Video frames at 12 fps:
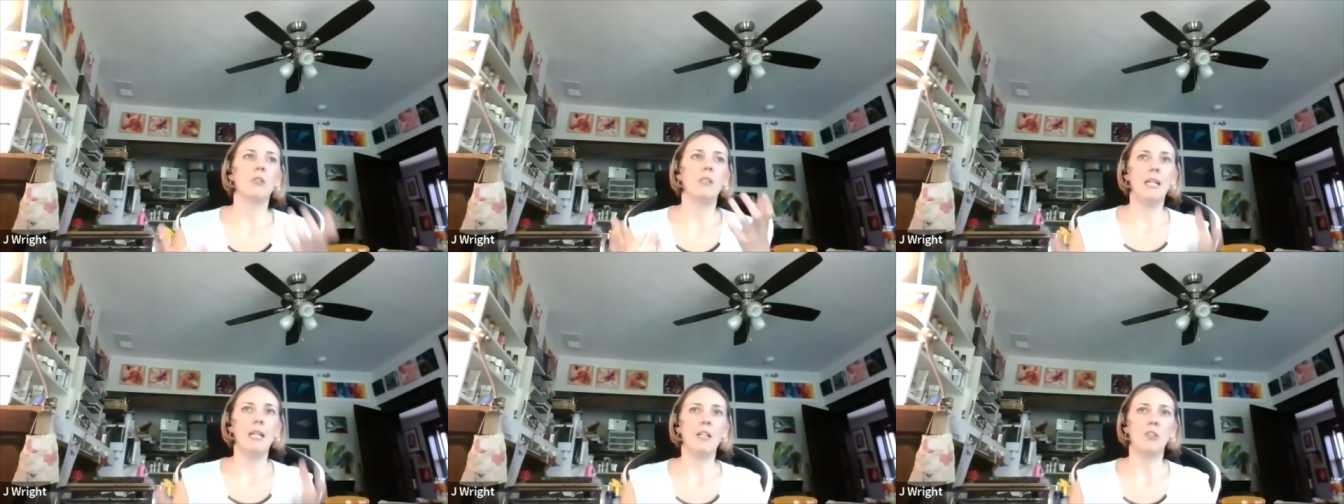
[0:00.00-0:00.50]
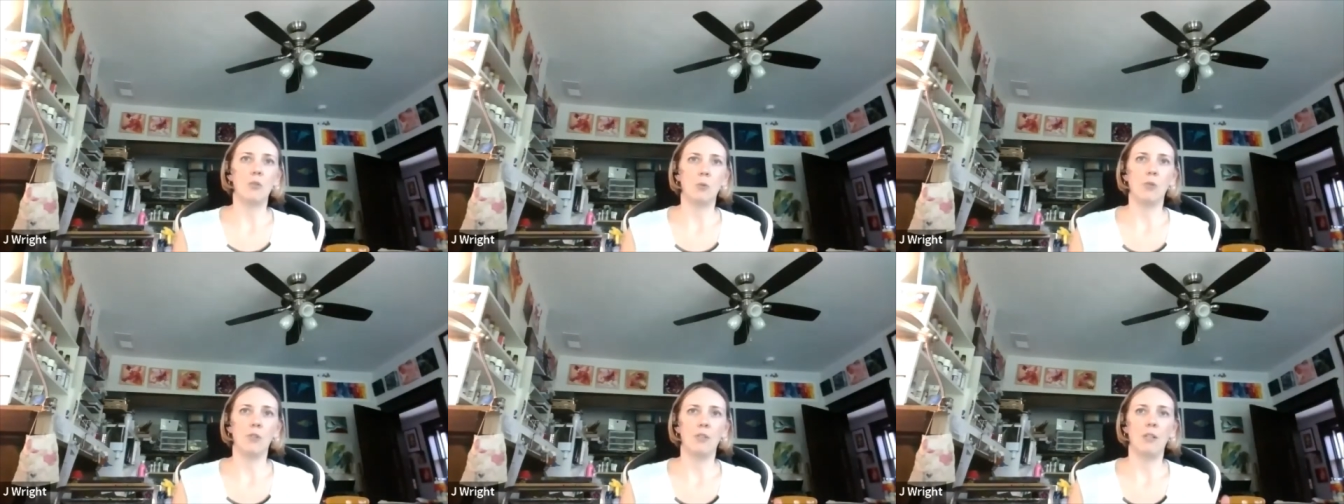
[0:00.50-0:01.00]
data
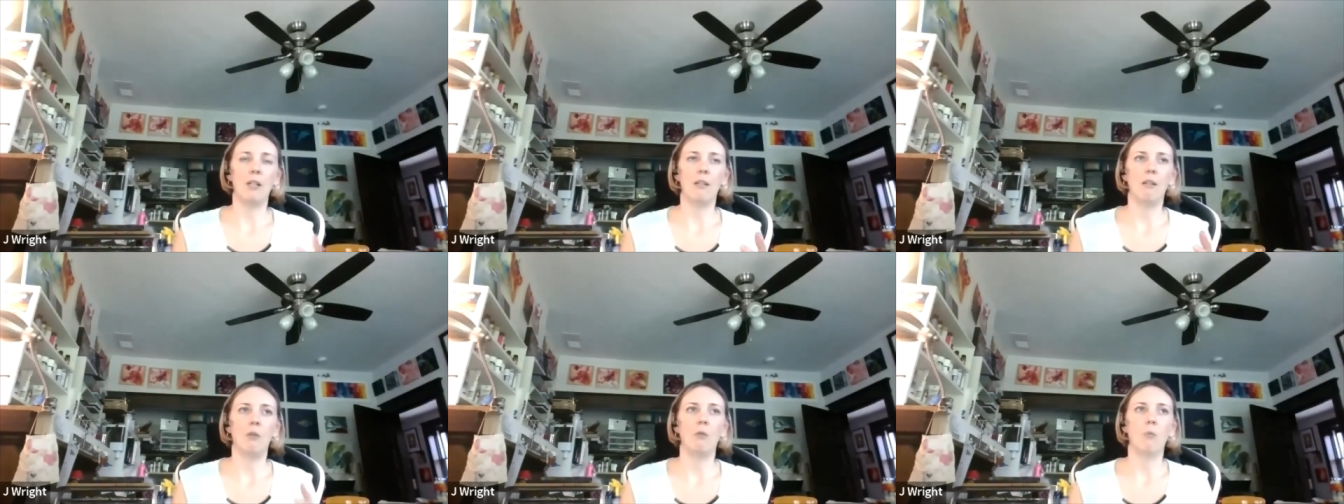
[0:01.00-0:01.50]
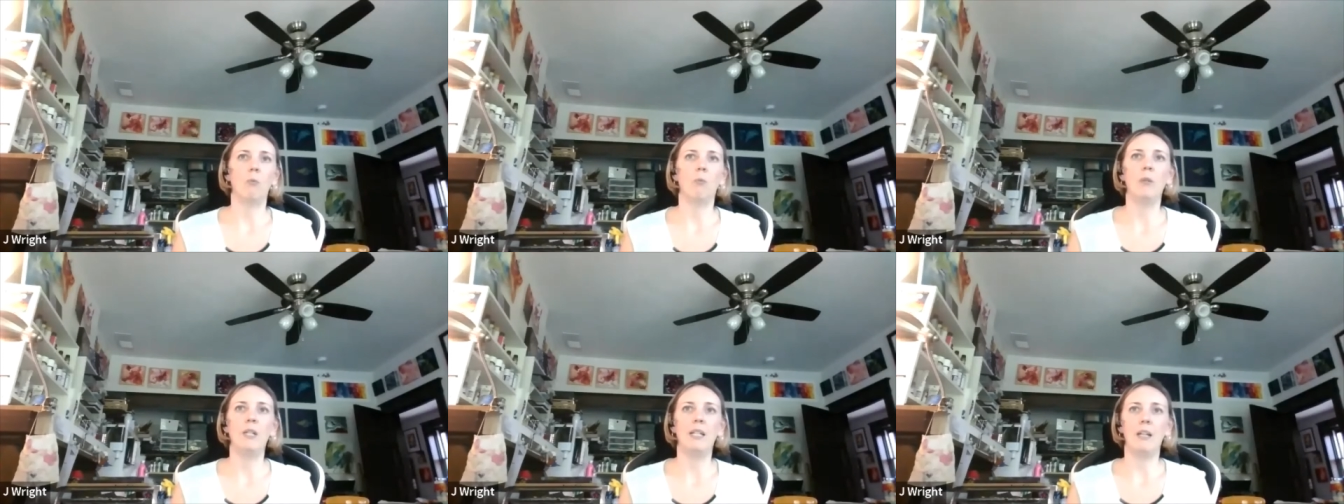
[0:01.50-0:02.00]
source that I think
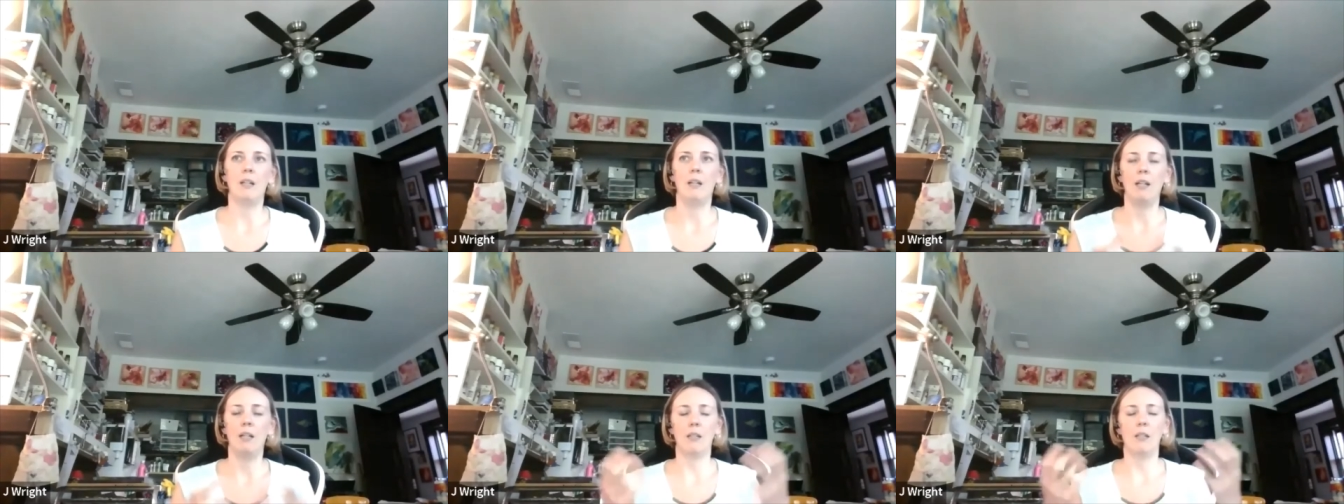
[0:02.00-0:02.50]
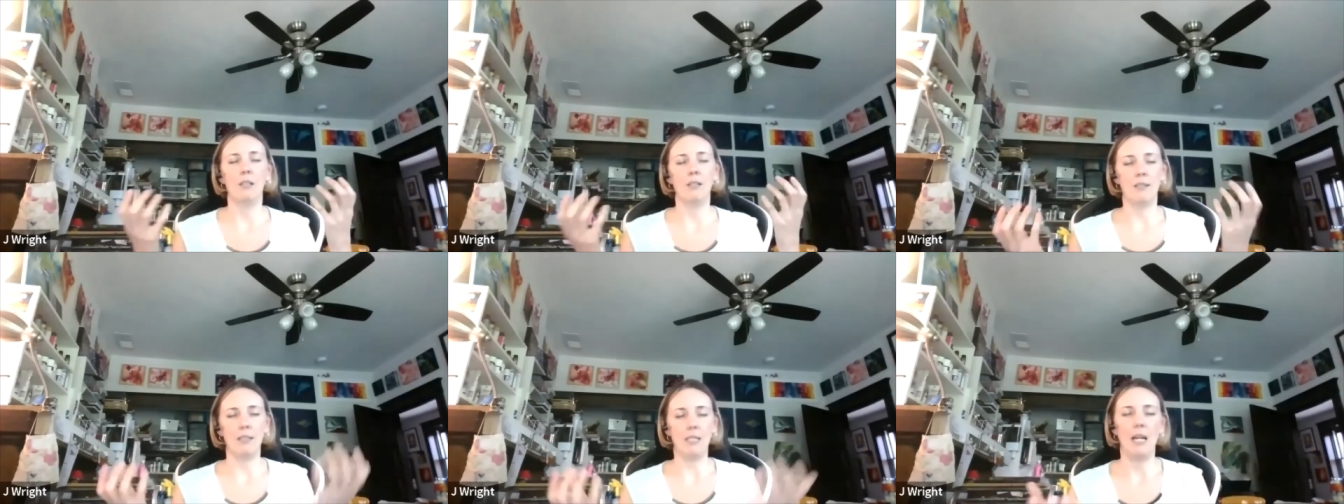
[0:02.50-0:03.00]
we can and in
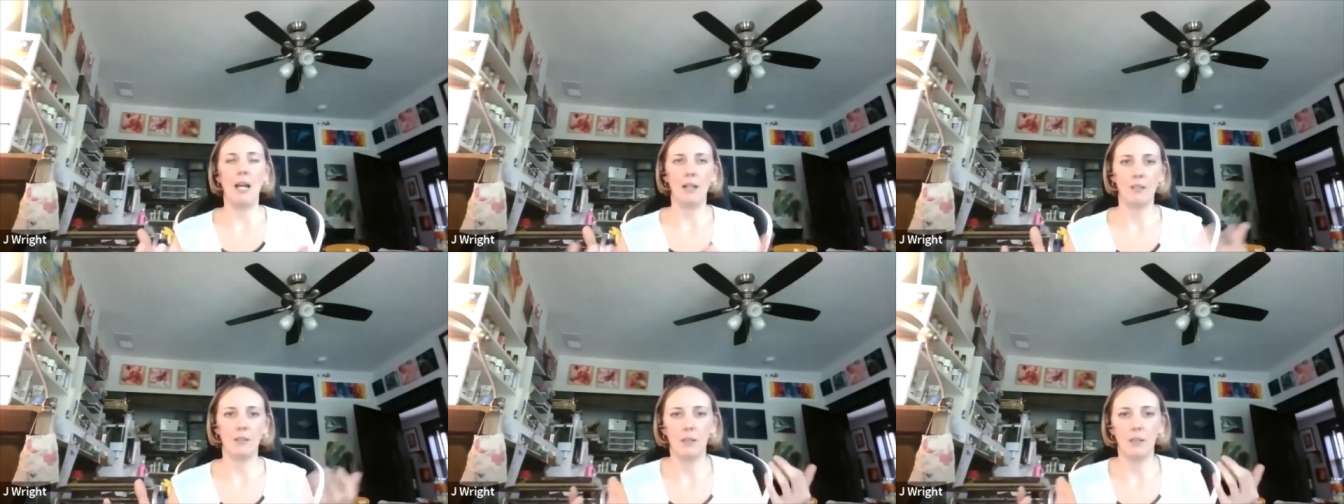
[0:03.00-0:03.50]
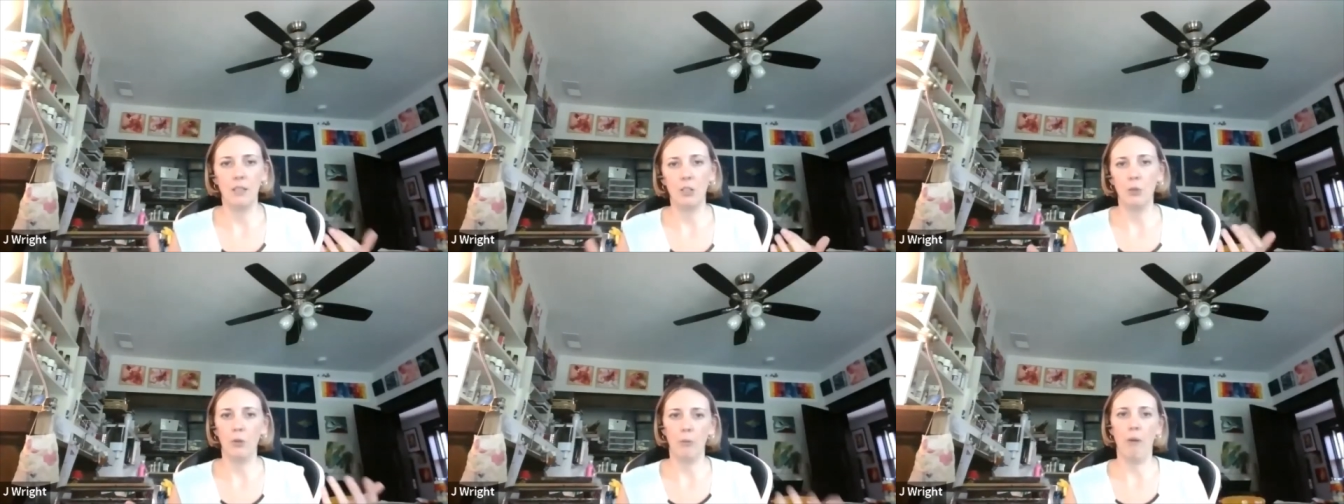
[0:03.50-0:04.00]
CX
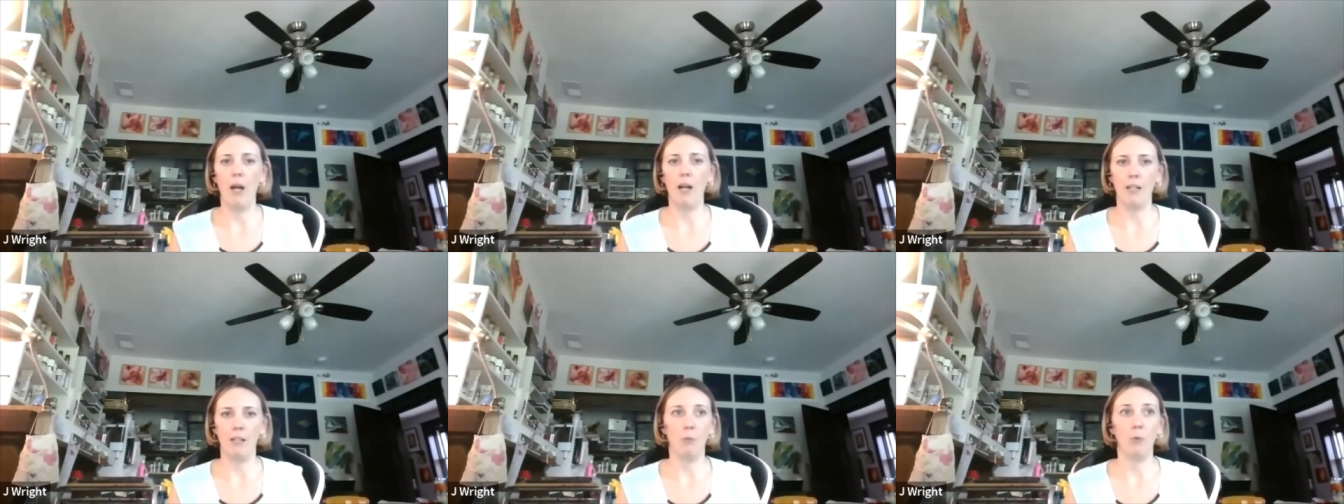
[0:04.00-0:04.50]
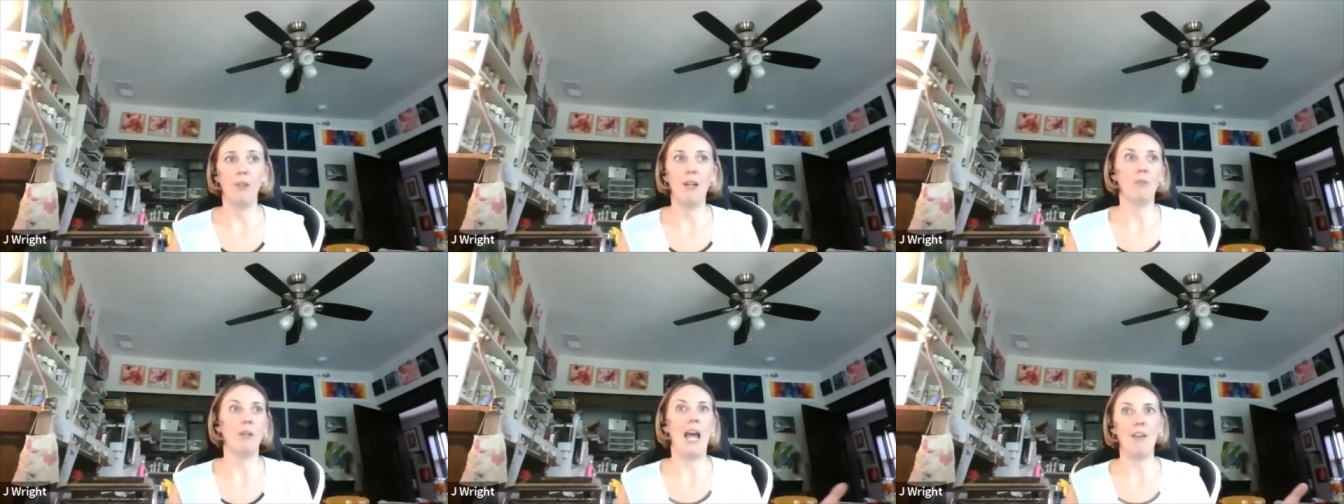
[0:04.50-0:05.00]
continue to mine
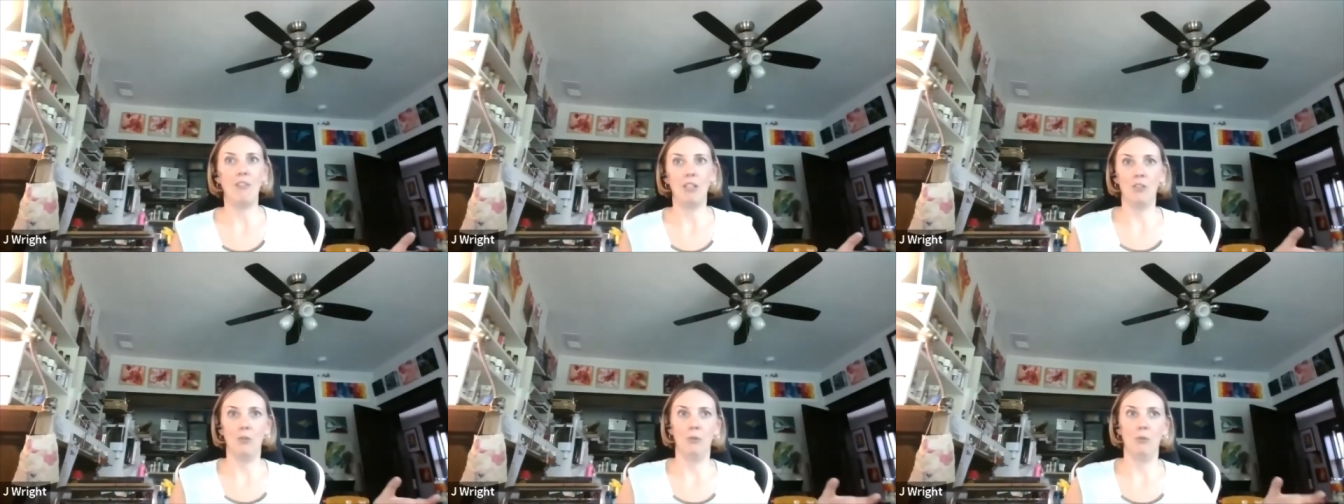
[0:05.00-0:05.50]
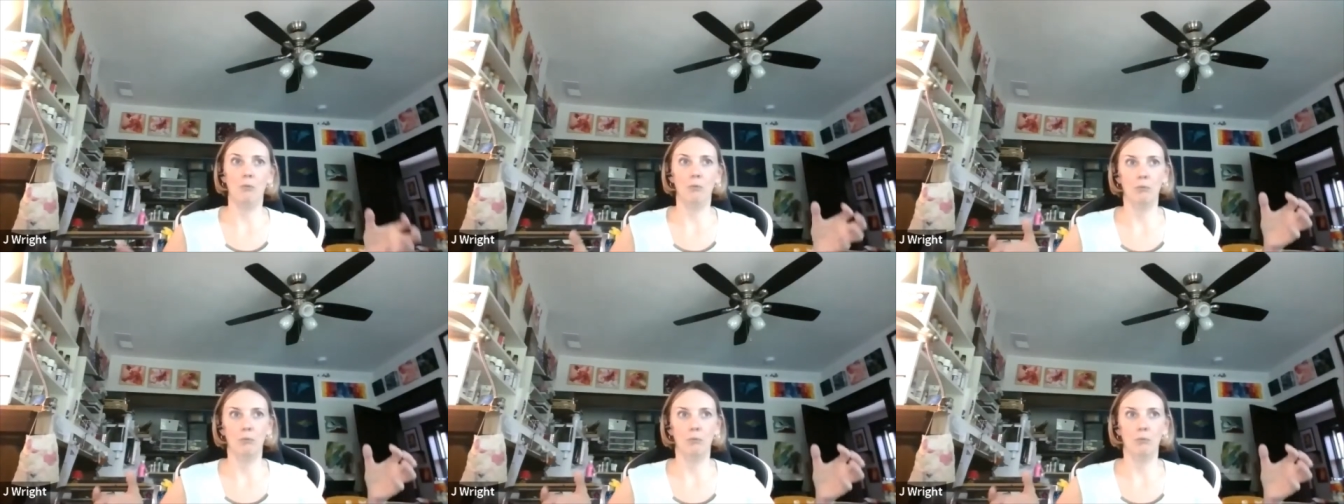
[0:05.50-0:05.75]
without having to